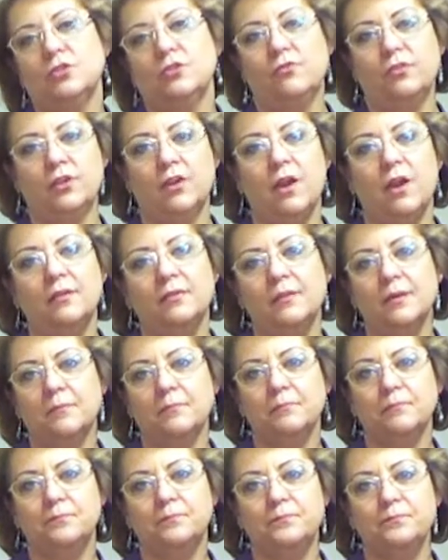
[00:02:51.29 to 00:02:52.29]
you forgot them.
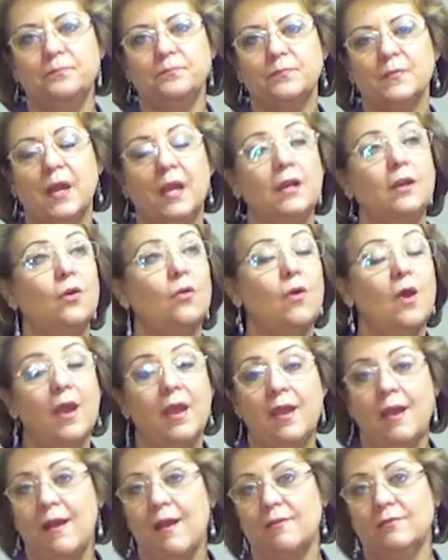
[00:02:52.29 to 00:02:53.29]
I know I
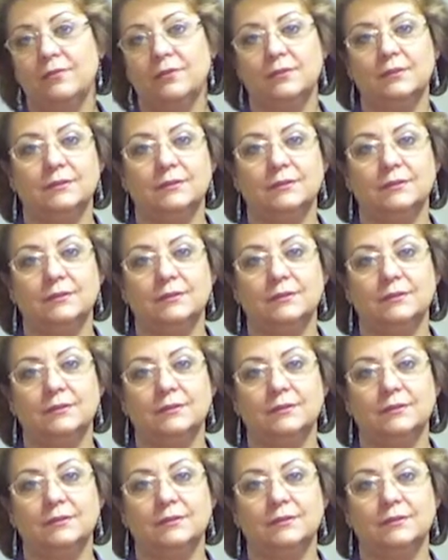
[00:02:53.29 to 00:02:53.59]
have.